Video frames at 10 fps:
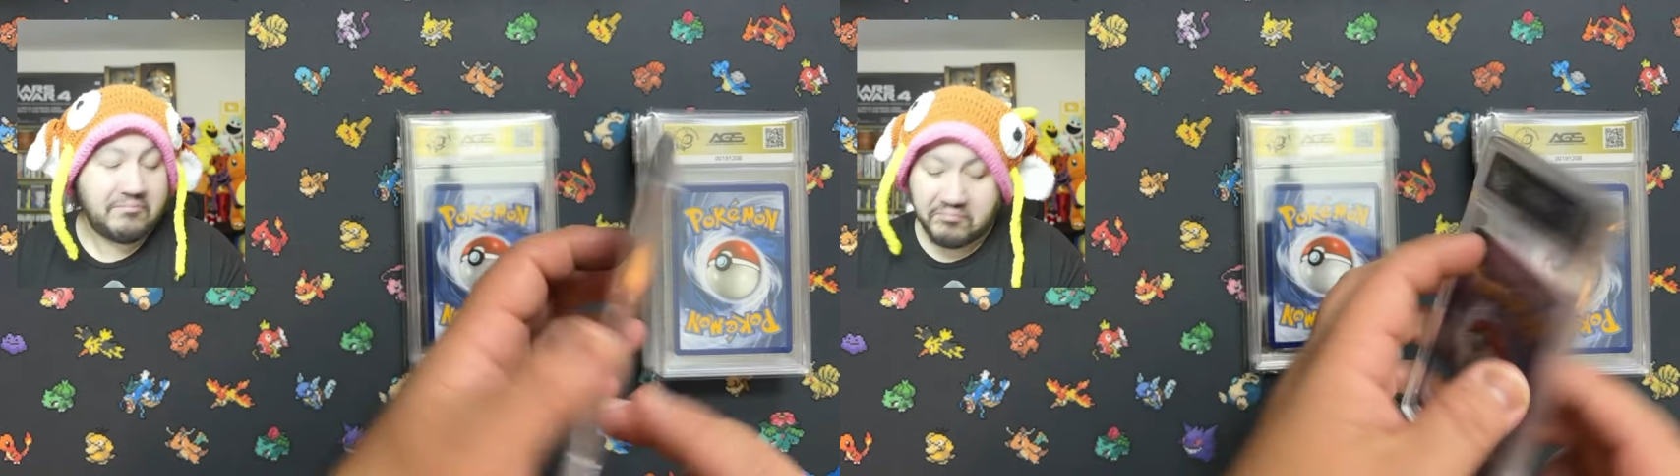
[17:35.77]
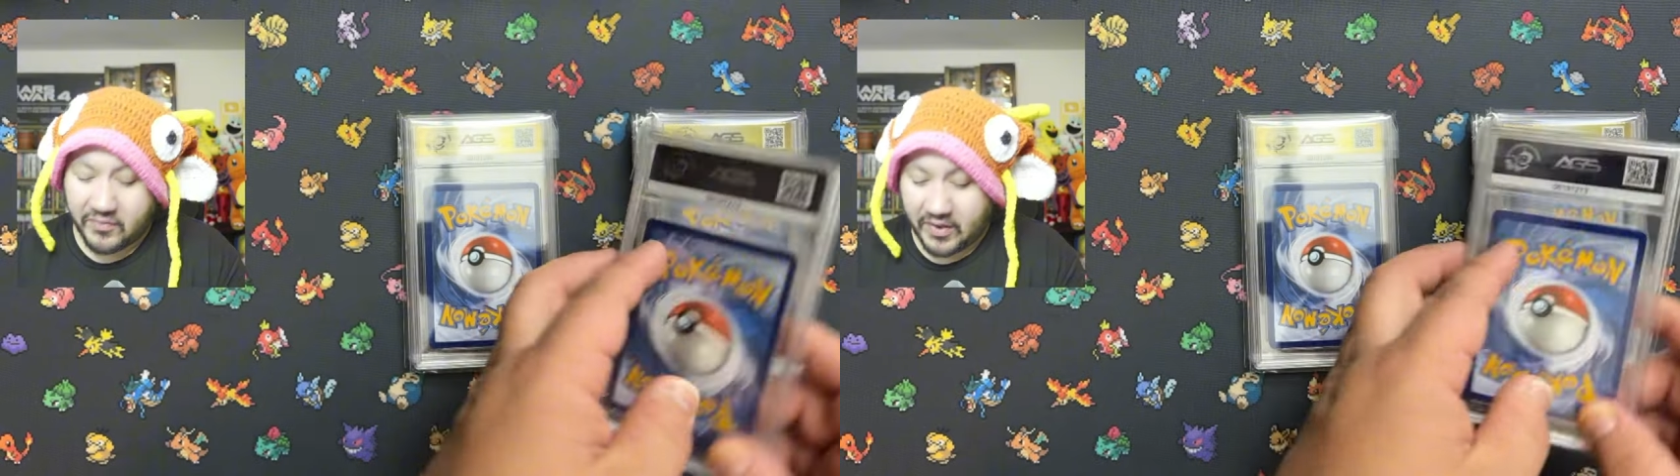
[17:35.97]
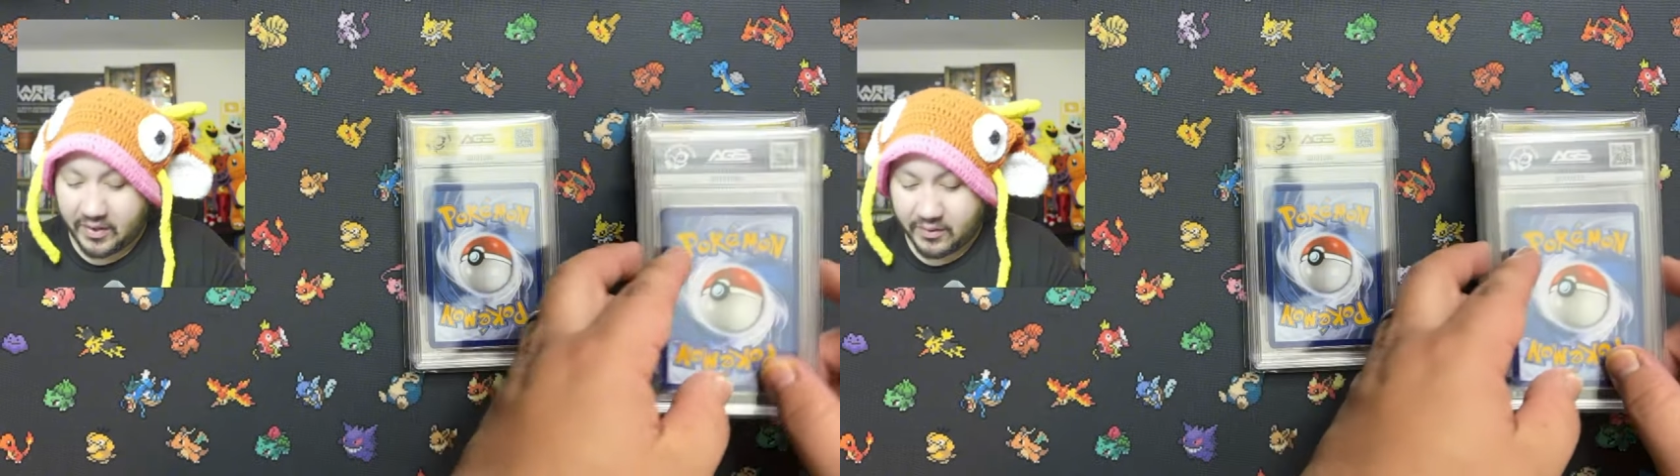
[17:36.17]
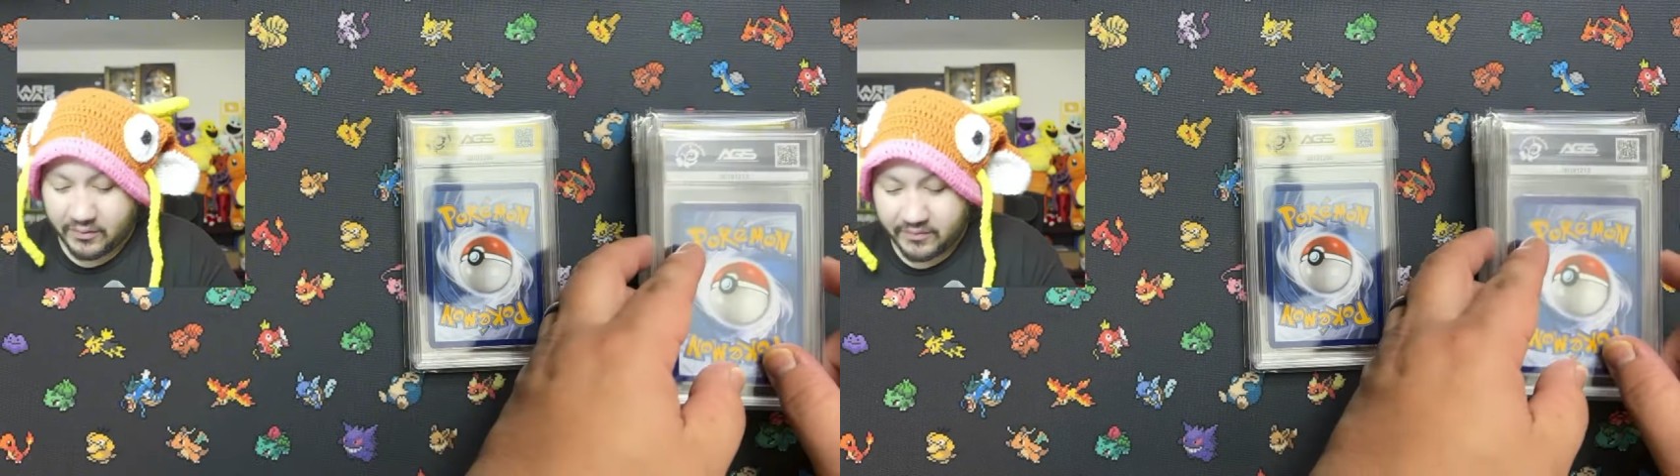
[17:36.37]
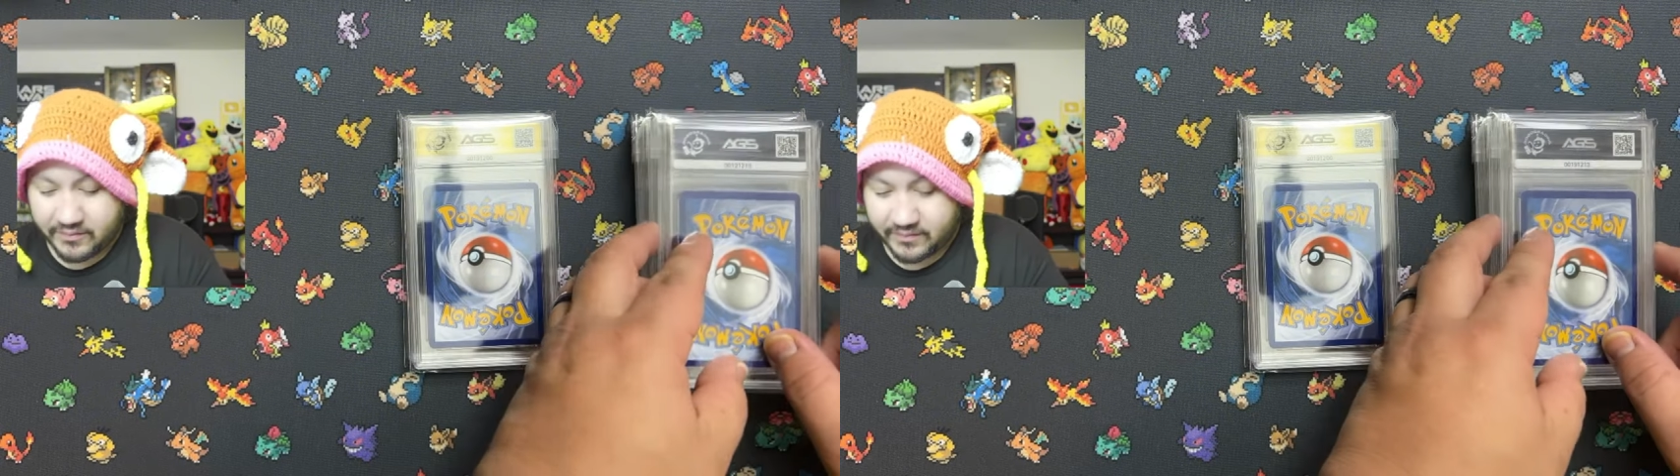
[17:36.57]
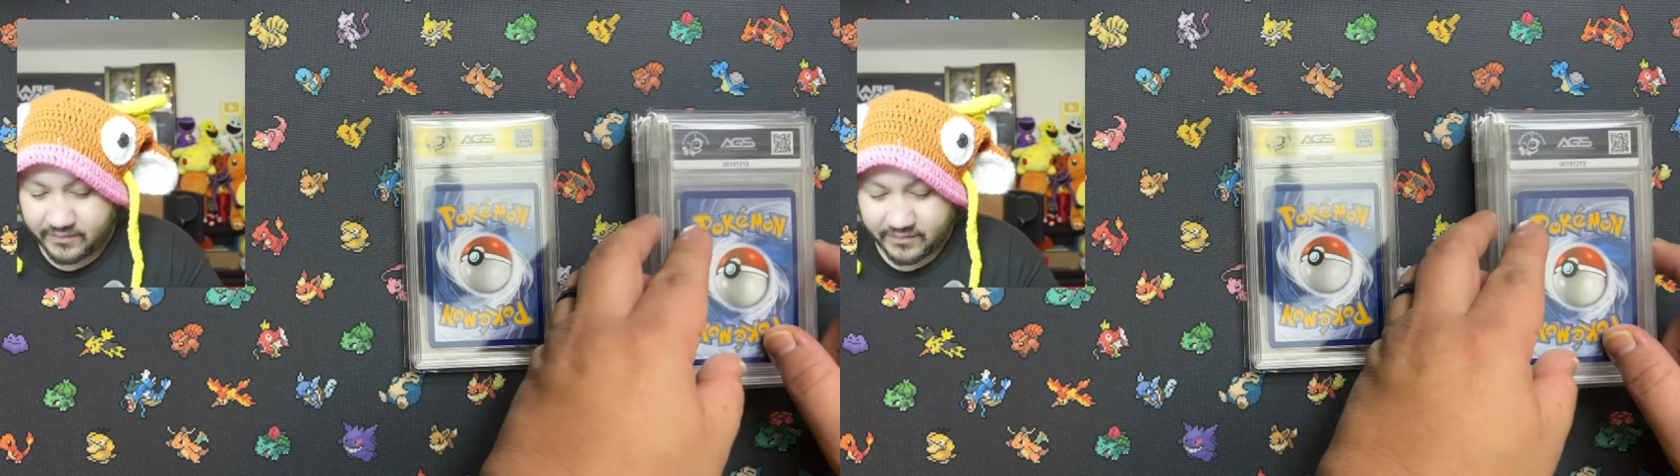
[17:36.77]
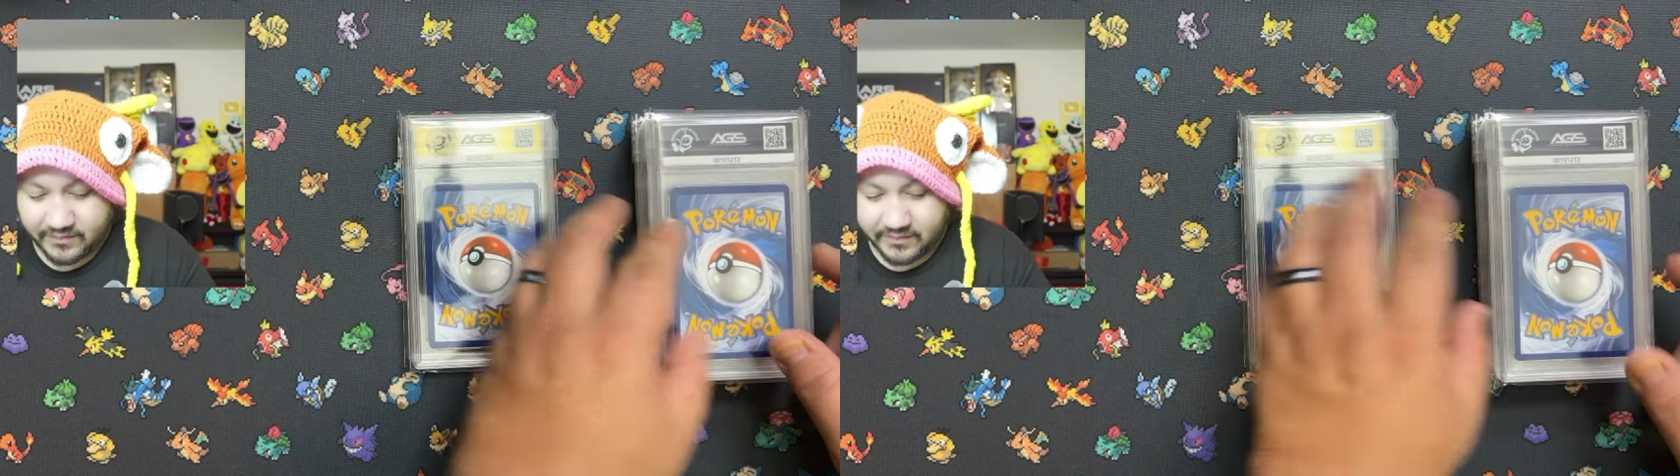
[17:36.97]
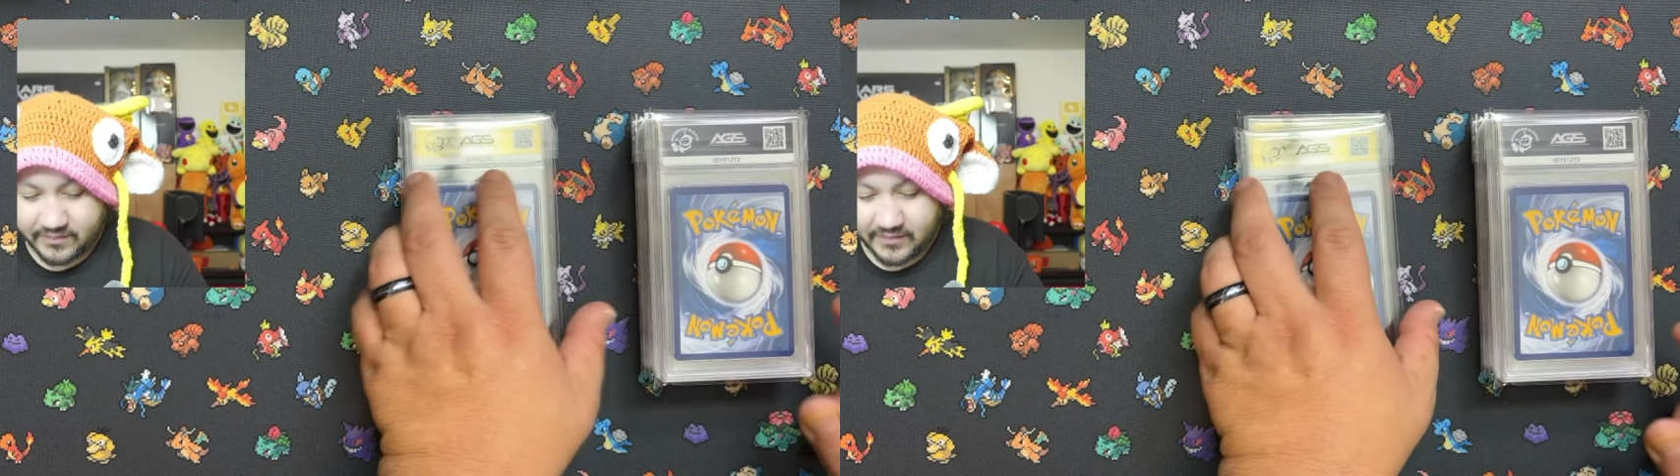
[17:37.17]
Very cool.
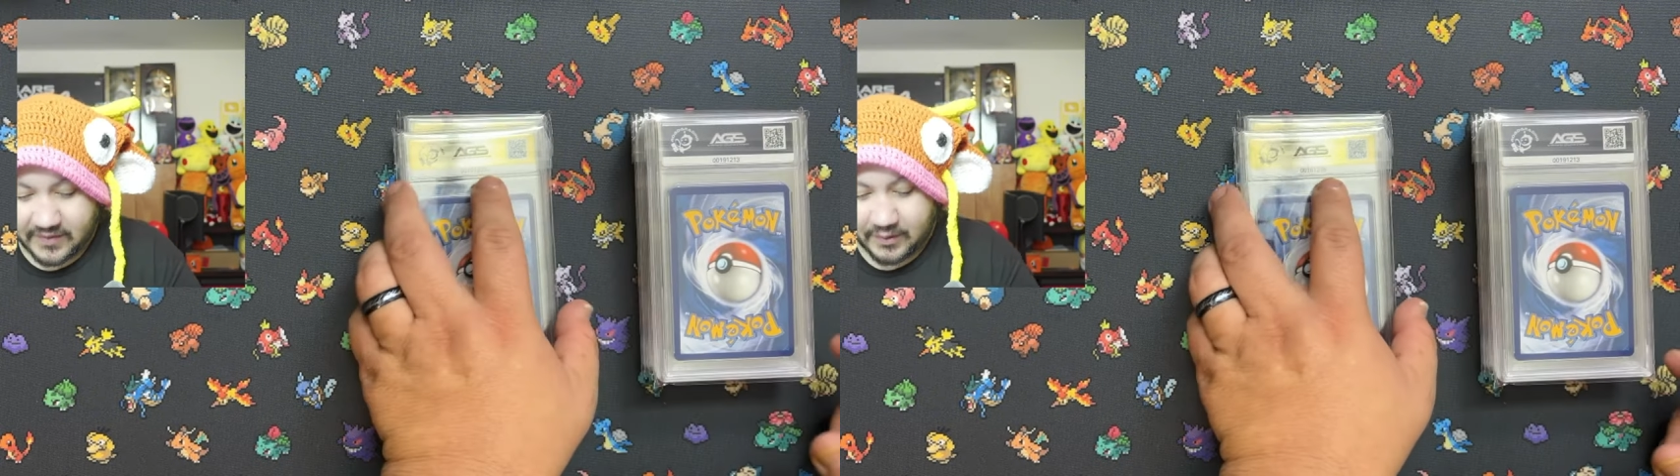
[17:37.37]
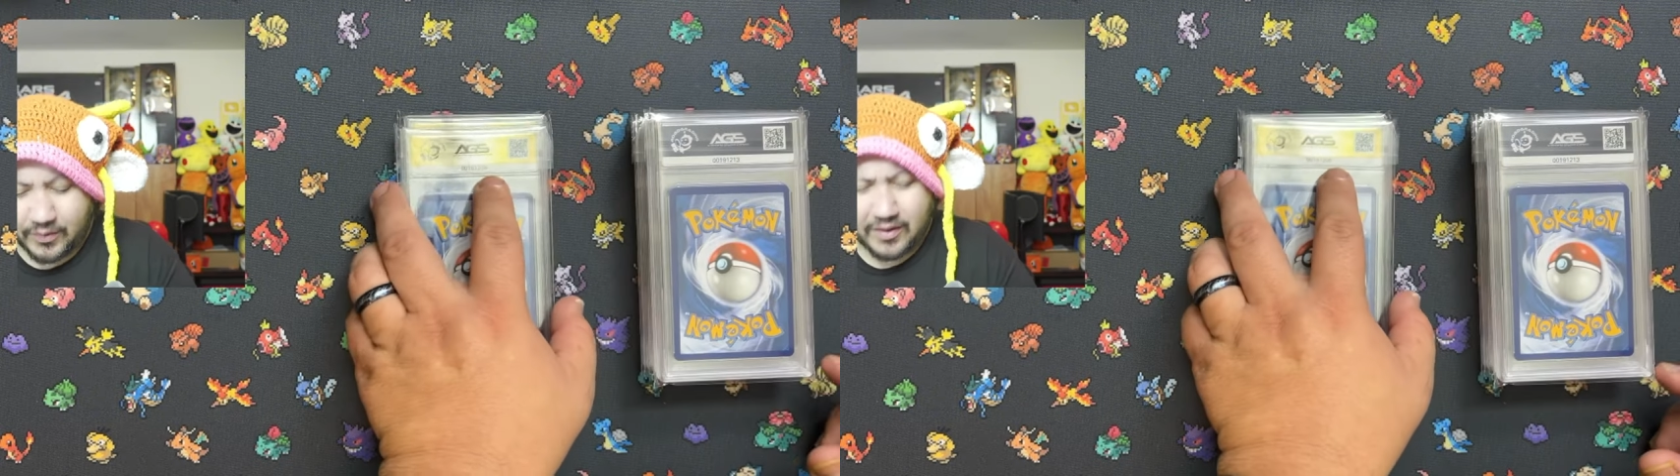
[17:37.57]
What